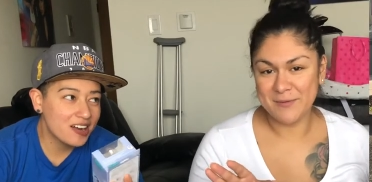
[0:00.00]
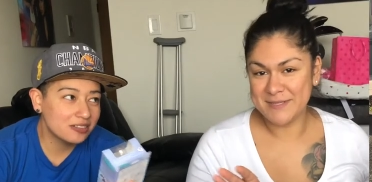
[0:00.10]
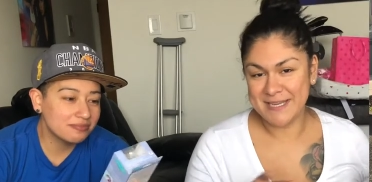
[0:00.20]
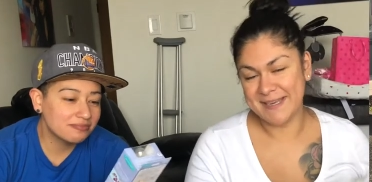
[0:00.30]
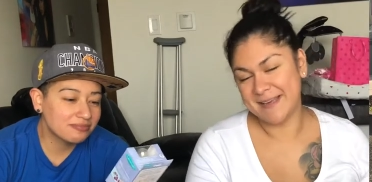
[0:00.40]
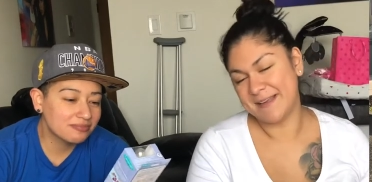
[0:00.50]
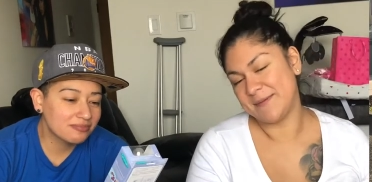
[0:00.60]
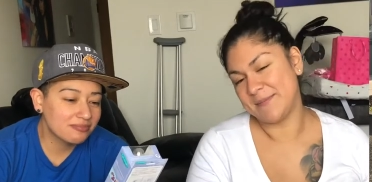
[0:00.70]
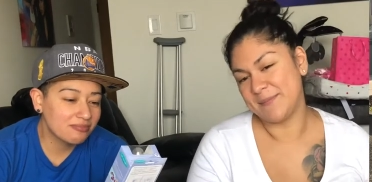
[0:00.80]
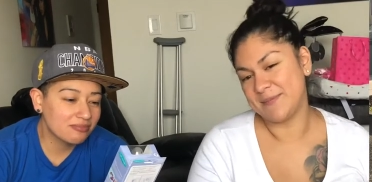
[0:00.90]
Speaker 1: won't take
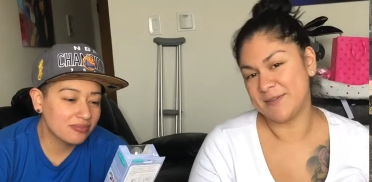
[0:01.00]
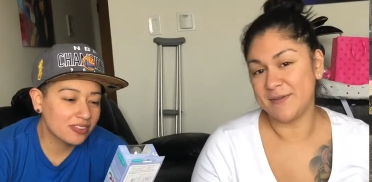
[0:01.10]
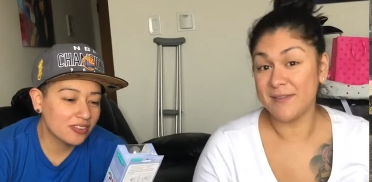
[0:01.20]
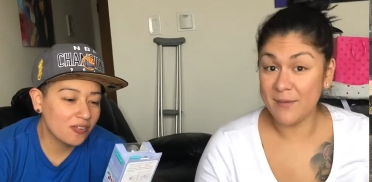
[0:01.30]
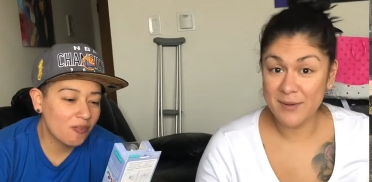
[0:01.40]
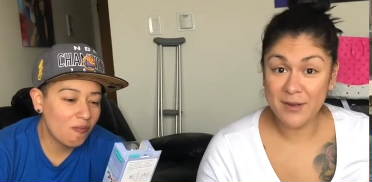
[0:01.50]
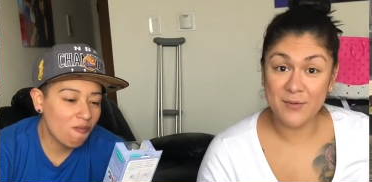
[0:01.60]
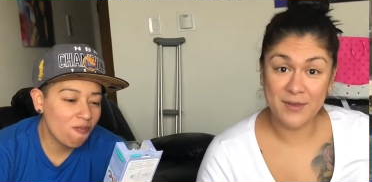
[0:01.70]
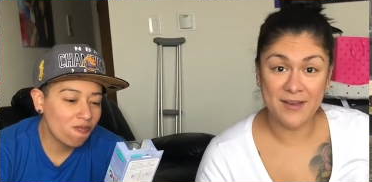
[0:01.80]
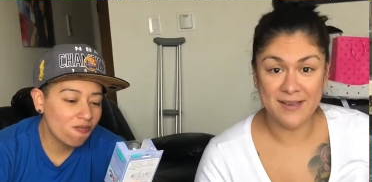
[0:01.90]
it. So let me
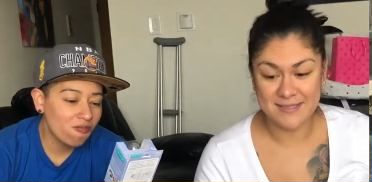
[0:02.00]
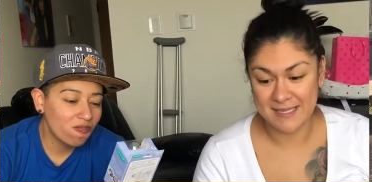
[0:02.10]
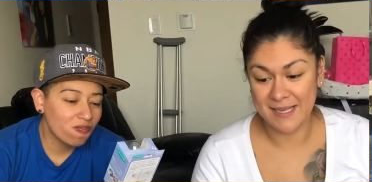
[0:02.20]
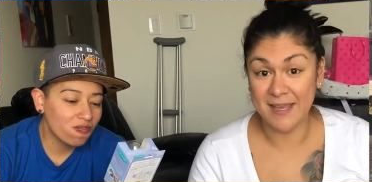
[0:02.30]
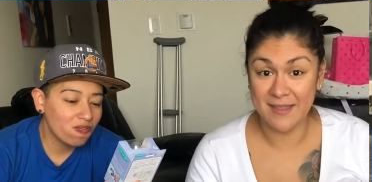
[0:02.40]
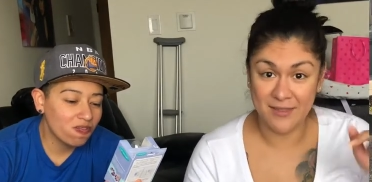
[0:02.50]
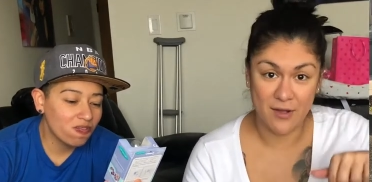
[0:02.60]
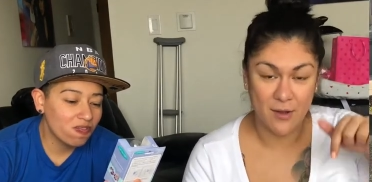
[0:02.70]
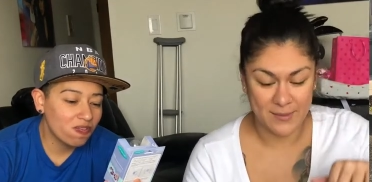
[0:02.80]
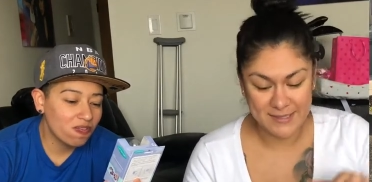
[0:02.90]
know what you guys think in
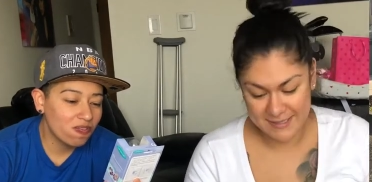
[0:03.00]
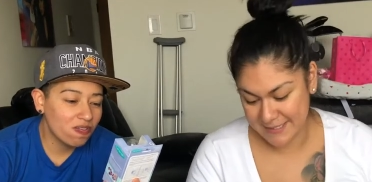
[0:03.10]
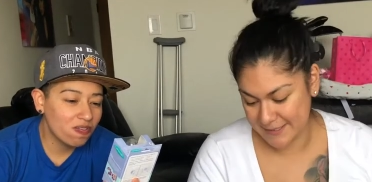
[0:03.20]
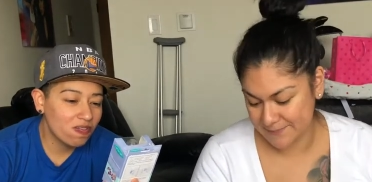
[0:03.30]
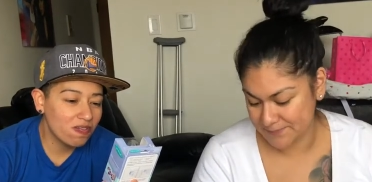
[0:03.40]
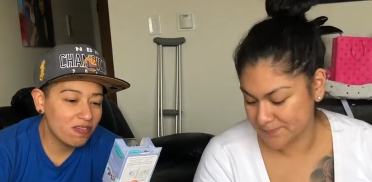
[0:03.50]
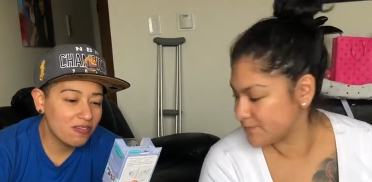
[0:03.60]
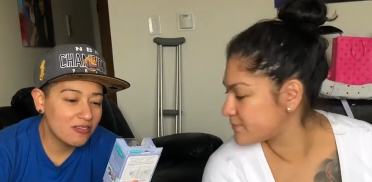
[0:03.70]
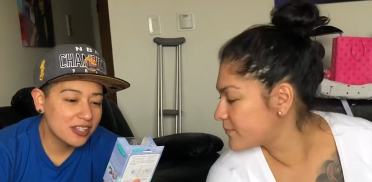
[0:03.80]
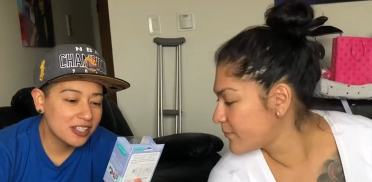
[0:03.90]
the comments.
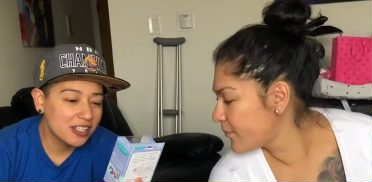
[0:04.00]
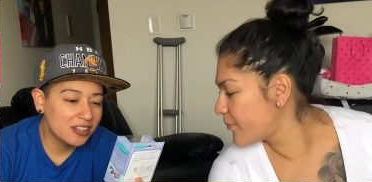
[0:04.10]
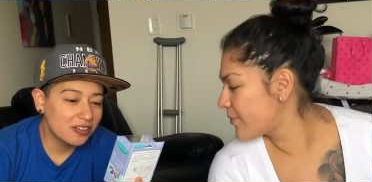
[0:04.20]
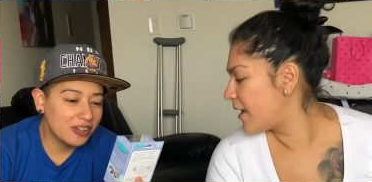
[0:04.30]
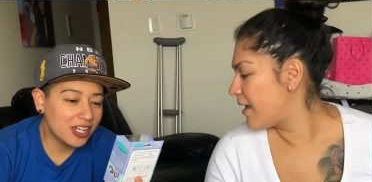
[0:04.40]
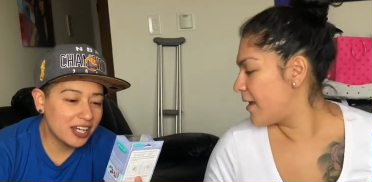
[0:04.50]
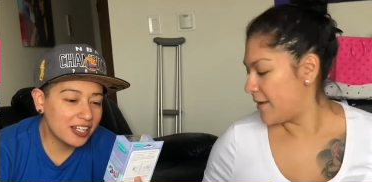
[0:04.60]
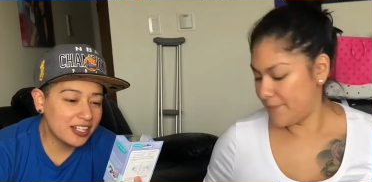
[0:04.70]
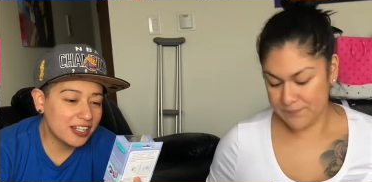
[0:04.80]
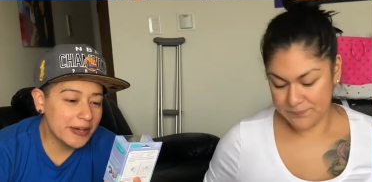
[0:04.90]
We
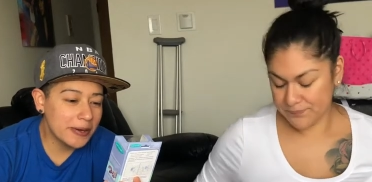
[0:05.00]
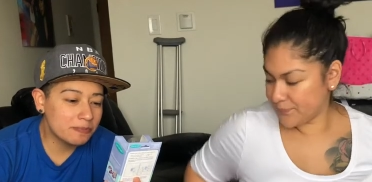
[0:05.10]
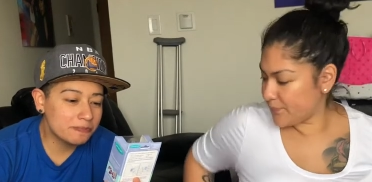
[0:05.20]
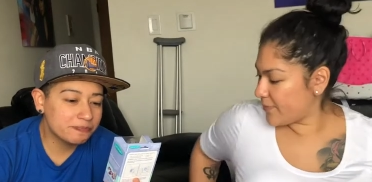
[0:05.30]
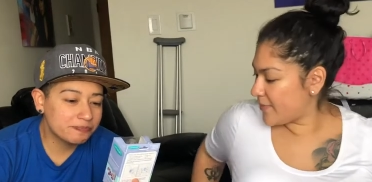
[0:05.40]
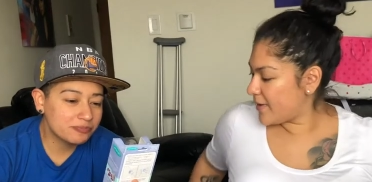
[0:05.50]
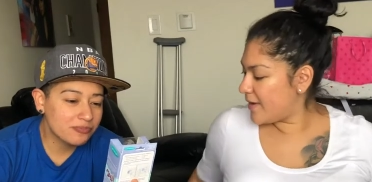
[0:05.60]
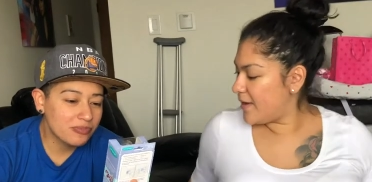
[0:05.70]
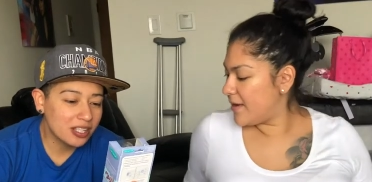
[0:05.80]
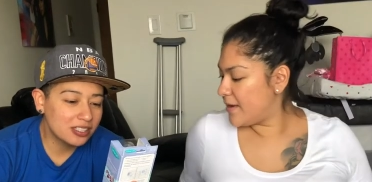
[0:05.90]
got um,
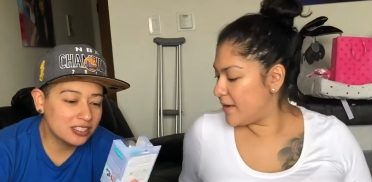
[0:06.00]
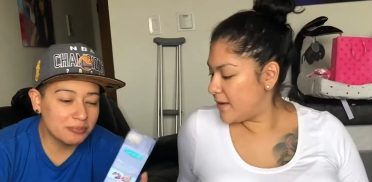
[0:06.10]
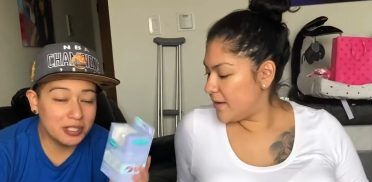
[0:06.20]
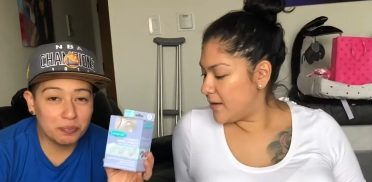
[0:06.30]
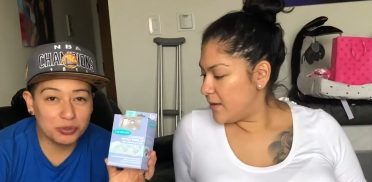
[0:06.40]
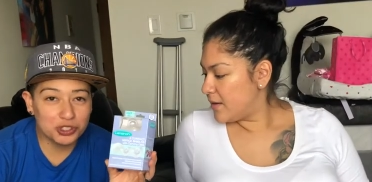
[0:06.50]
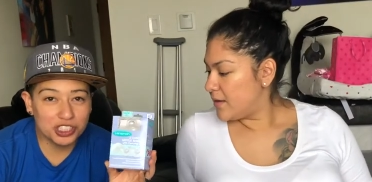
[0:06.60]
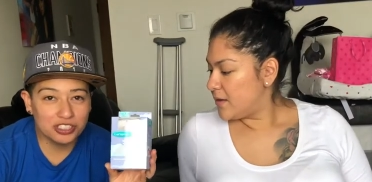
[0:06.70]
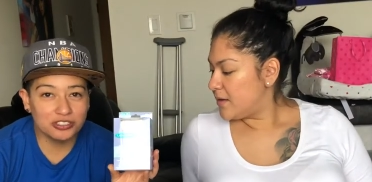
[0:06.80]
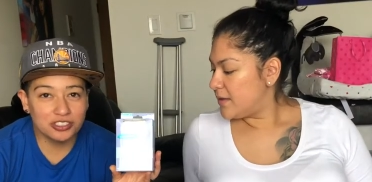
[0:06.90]
Speaker 2: some nipple
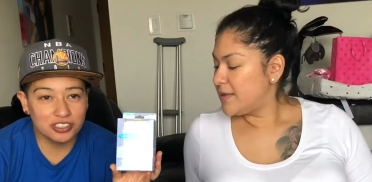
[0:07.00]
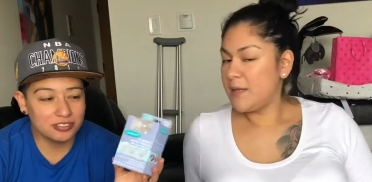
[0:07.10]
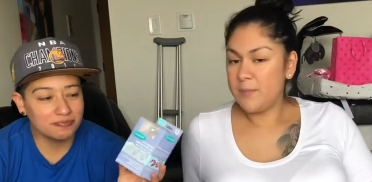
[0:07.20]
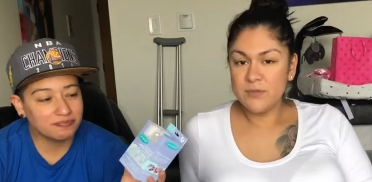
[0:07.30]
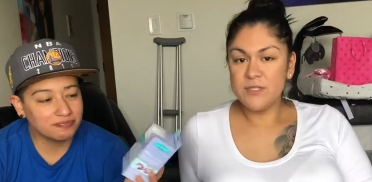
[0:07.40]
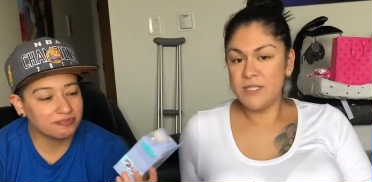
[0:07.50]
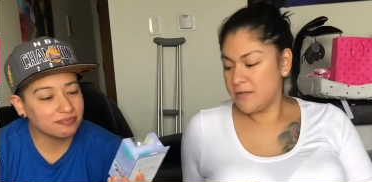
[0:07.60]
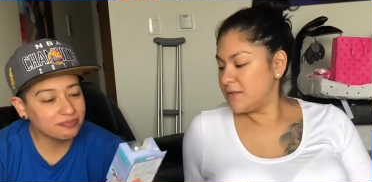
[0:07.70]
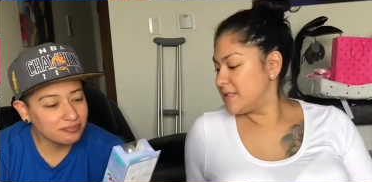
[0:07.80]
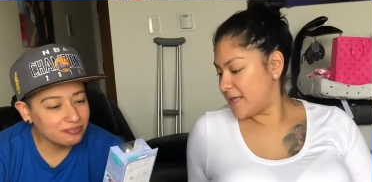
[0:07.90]
shields. Nipple
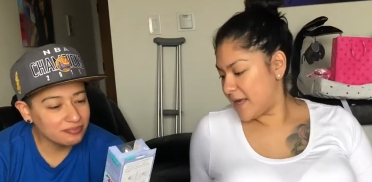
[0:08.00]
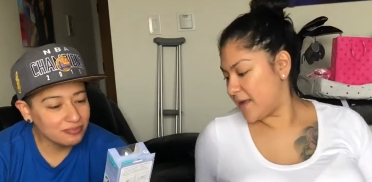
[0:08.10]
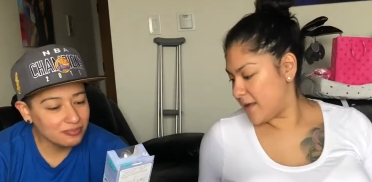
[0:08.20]
shields, yeah.